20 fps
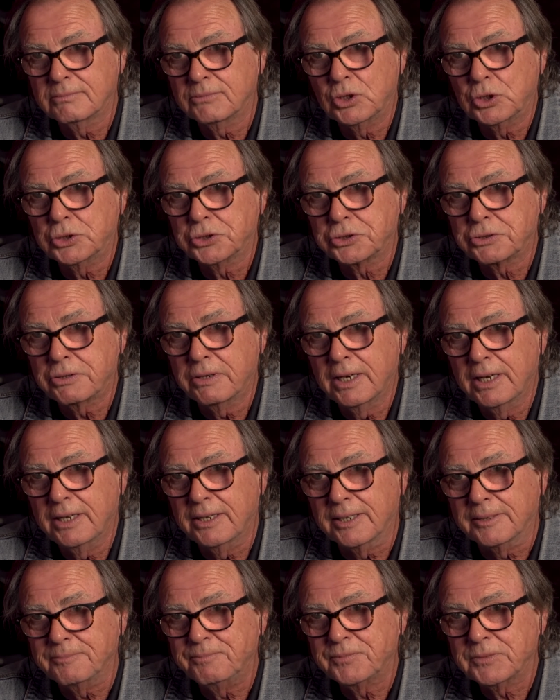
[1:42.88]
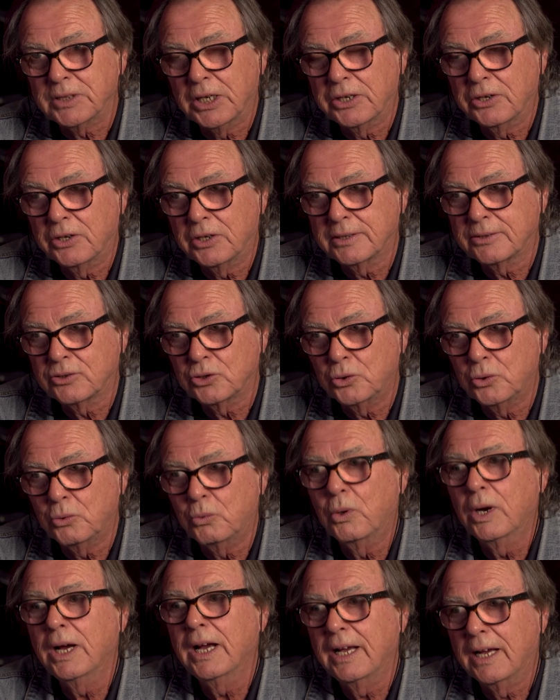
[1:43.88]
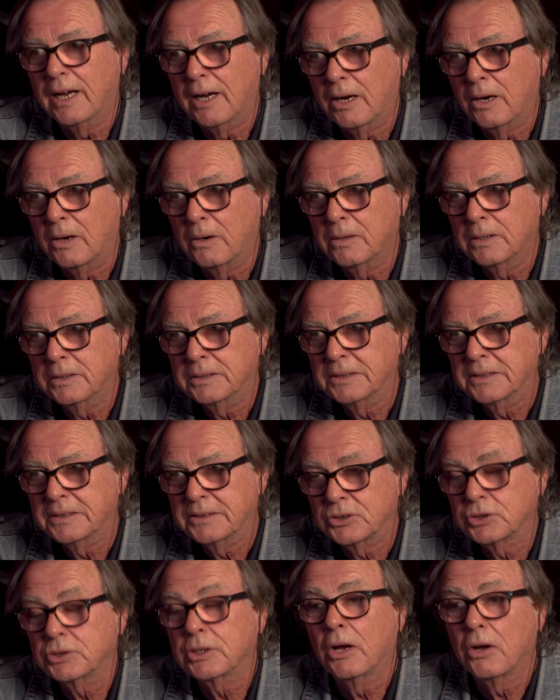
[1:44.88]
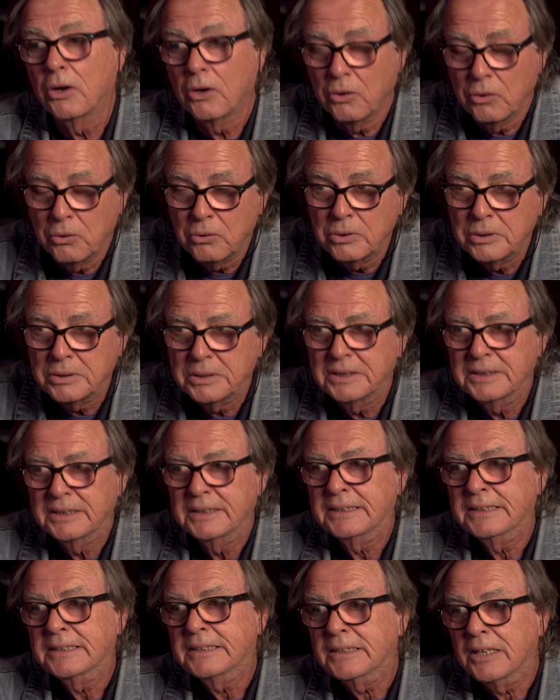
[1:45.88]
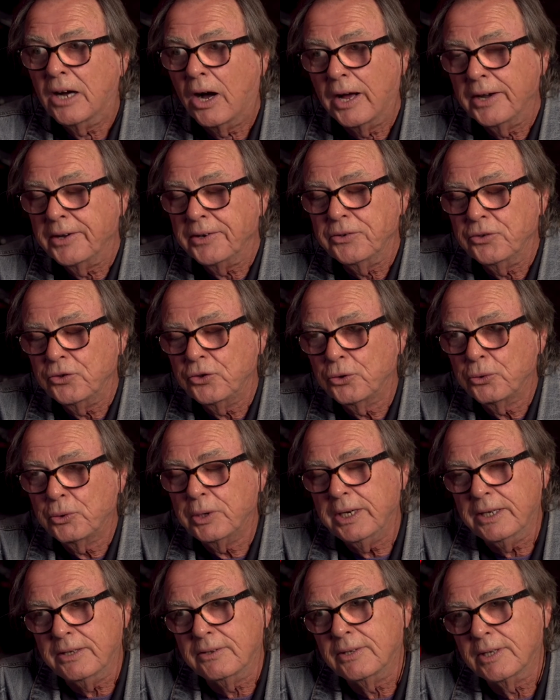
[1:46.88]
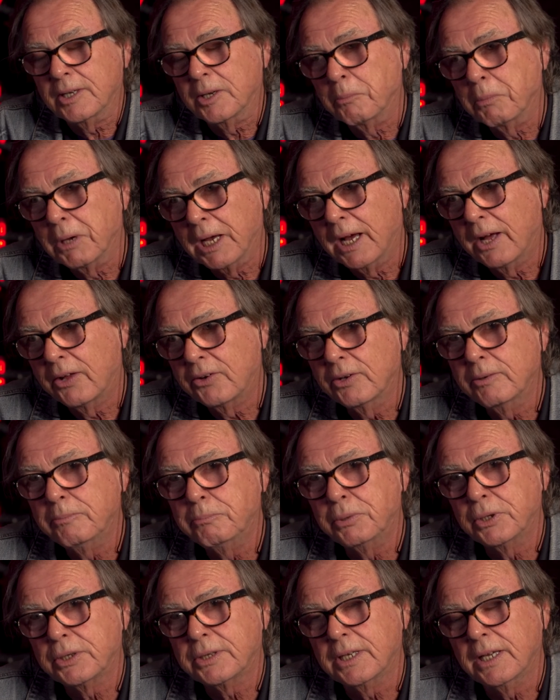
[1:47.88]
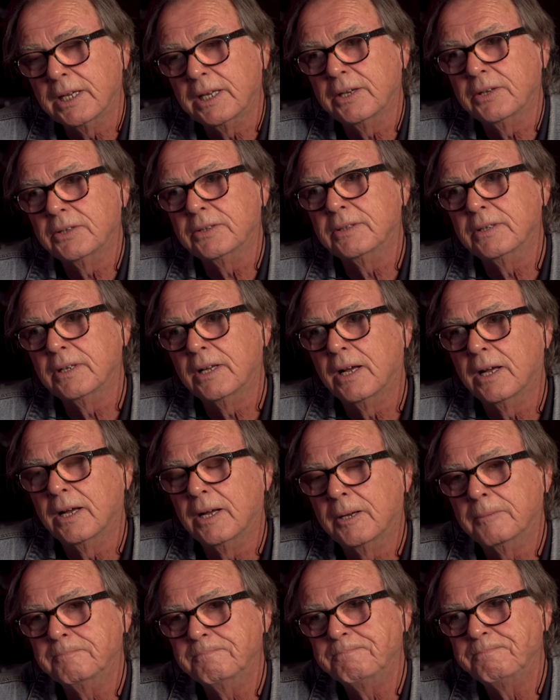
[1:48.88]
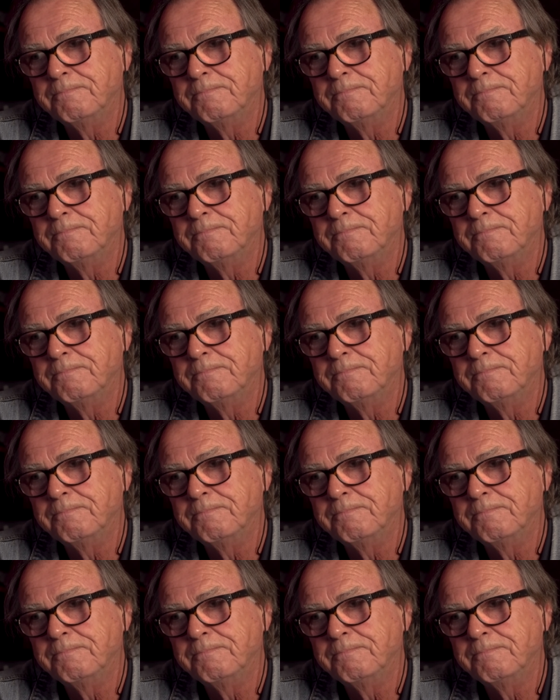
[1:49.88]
Australia. And I thought, wow. So I didn't do anything about it, but then a